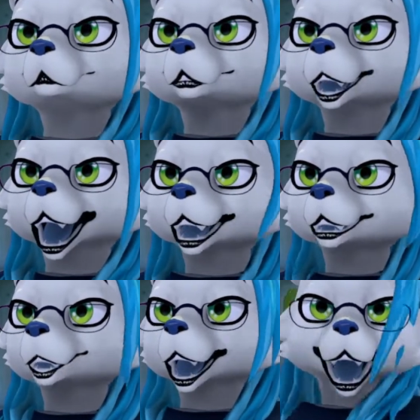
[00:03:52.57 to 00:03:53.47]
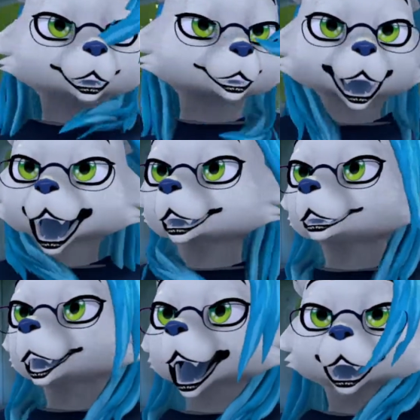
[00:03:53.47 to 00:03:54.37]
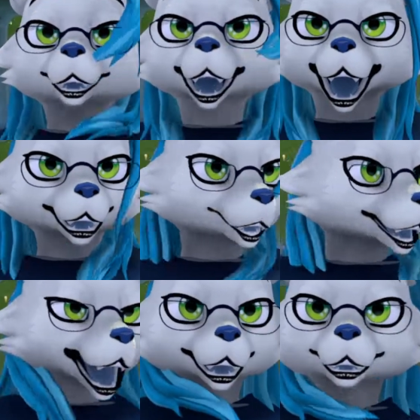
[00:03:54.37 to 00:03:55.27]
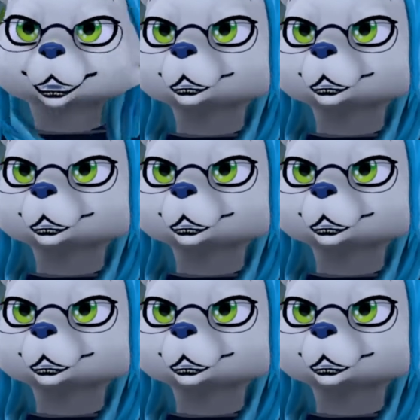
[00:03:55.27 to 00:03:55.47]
Wife, wife, wife, wife, wife, wife?